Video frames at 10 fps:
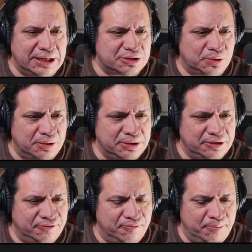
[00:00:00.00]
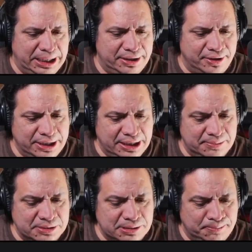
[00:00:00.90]
That's why we've made our
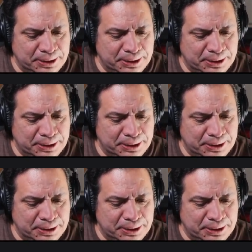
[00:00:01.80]
games.